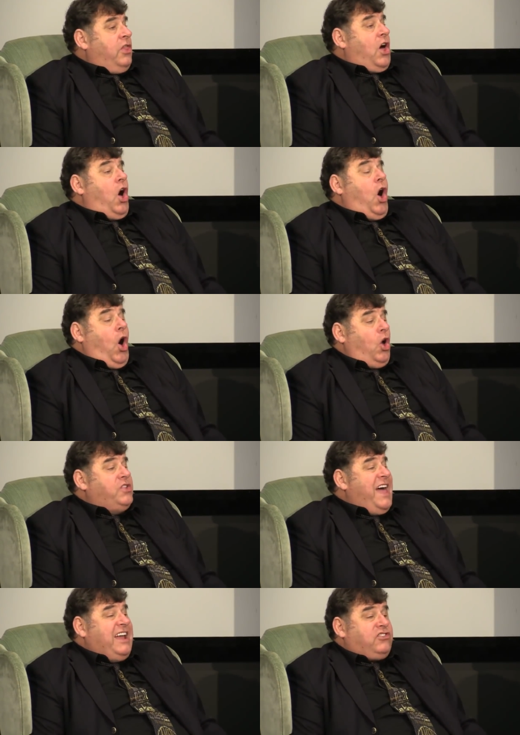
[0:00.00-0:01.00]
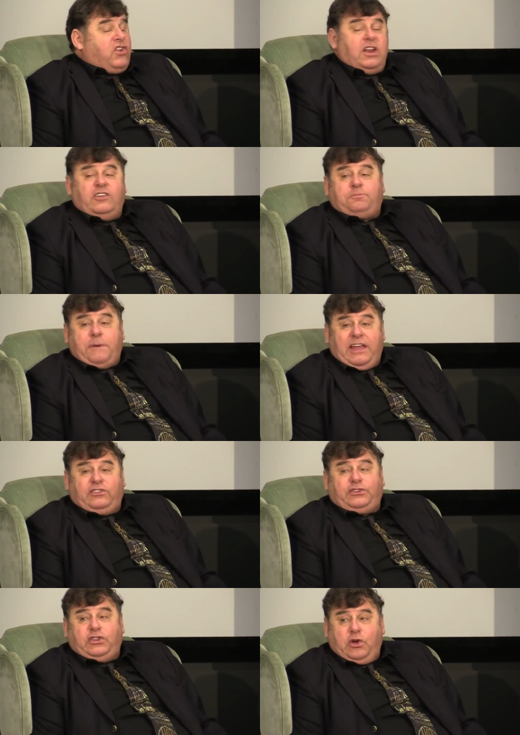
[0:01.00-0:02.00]
the whole nation is being
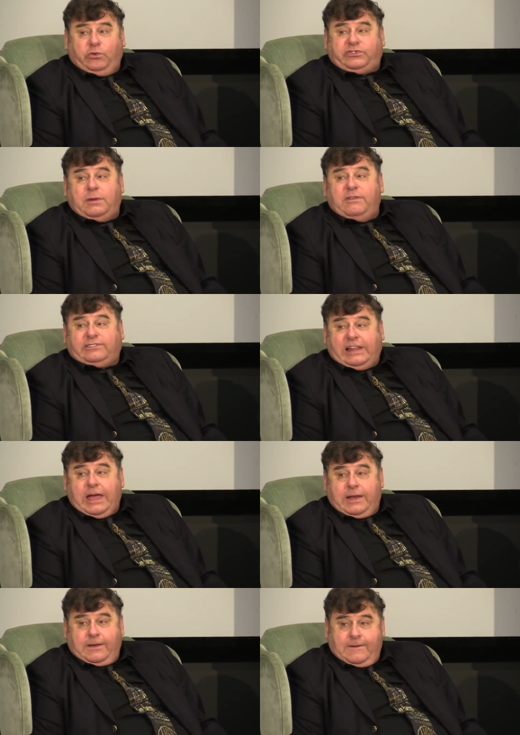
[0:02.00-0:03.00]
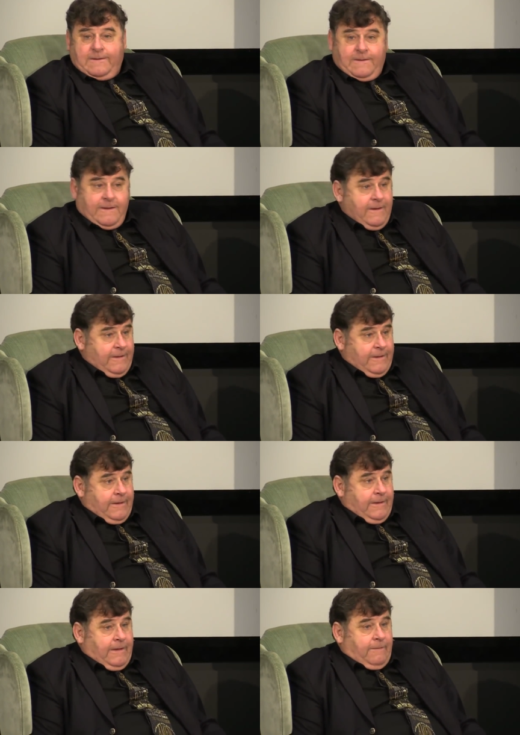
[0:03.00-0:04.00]
seduced and misled.
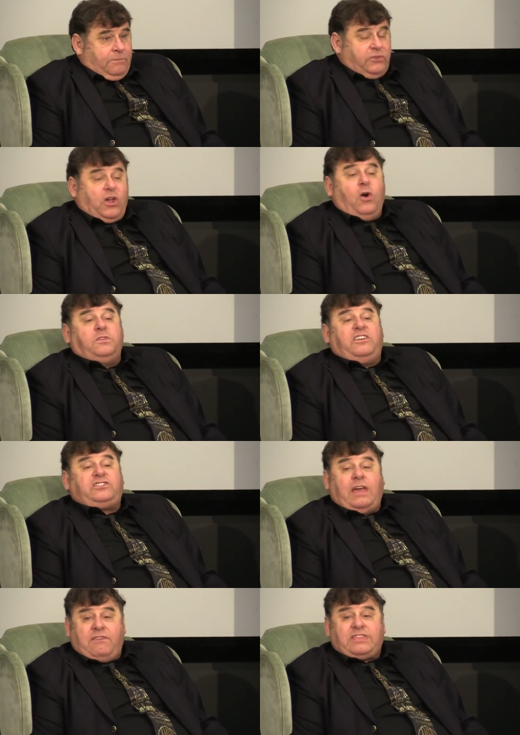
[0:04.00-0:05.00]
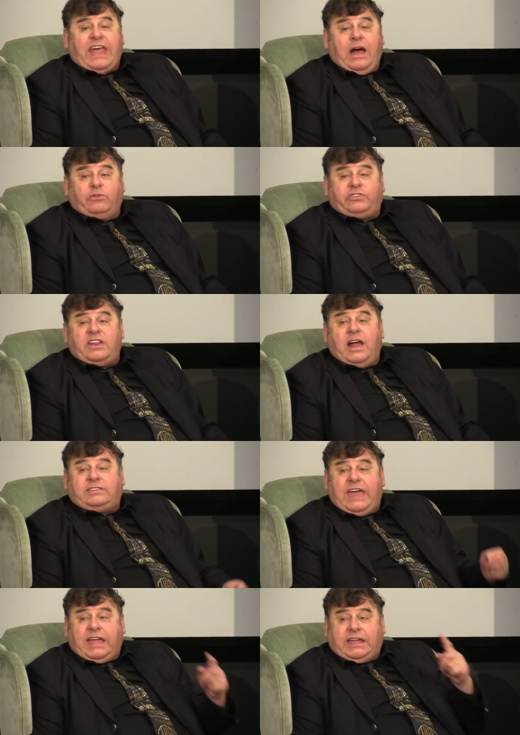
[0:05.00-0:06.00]
There's only 7,000
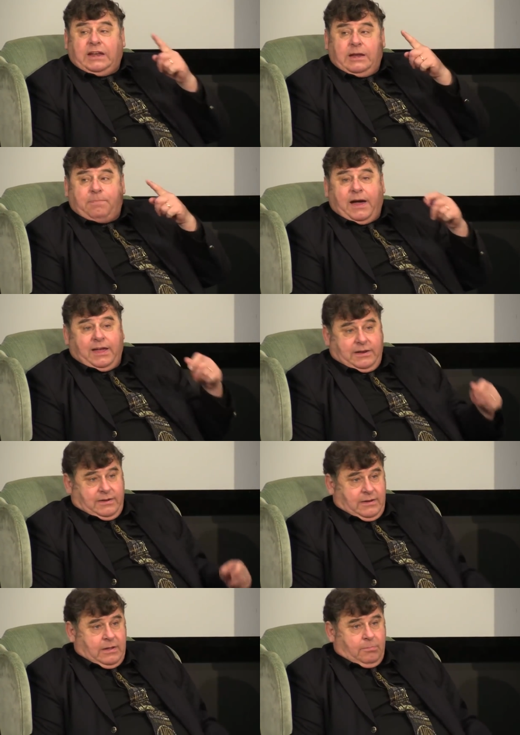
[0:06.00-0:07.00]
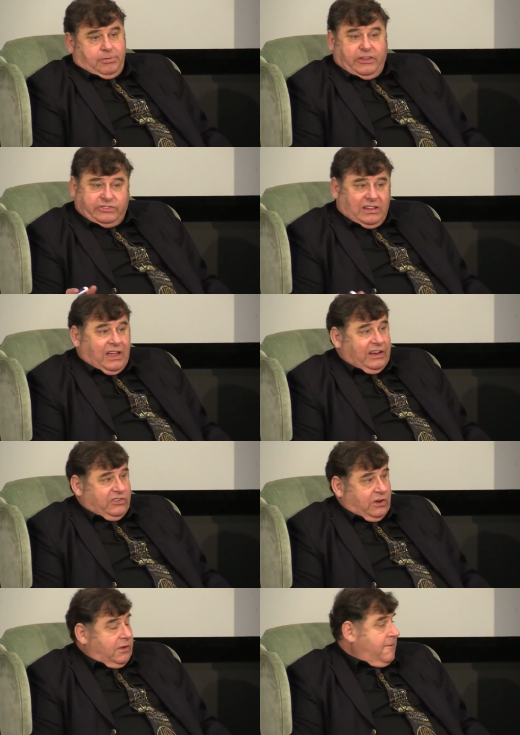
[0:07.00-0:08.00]
not taken in by it, plus
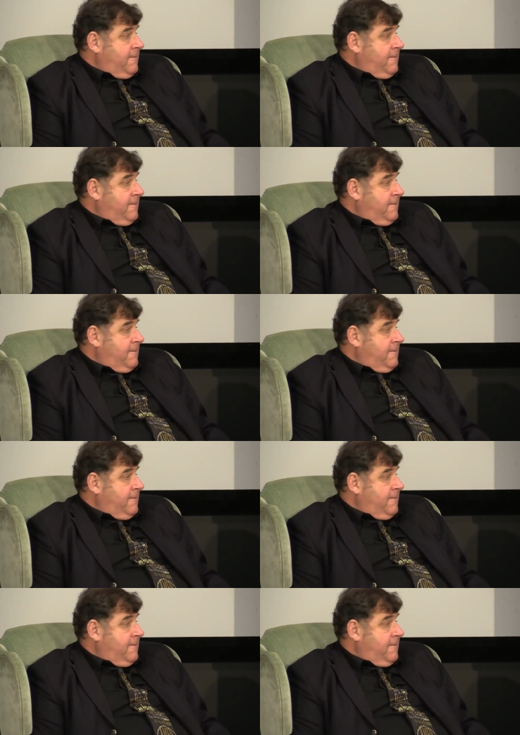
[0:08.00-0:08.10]
Elijah.